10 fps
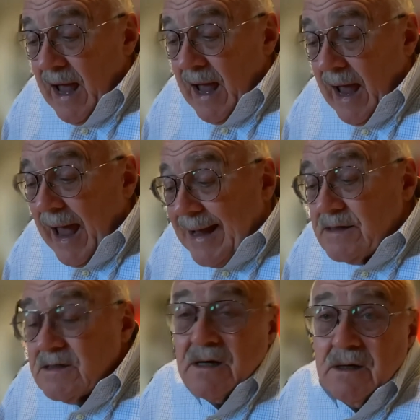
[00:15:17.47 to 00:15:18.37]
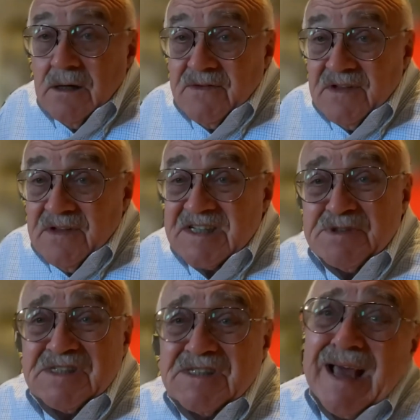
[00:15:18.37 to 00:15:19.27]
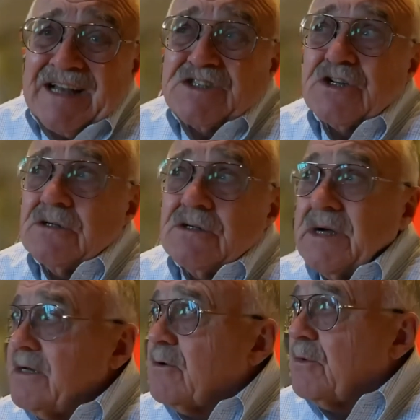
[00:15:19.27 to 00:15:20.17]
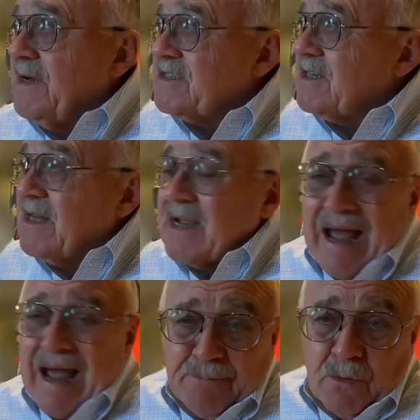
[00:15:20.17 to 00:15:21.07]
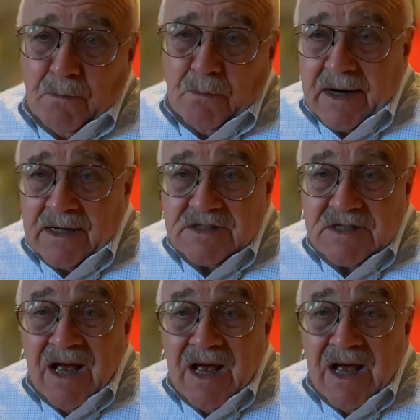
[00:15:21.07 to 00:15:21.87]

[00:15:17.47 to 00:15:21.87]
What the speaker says: and the substantial increase in the capital markets.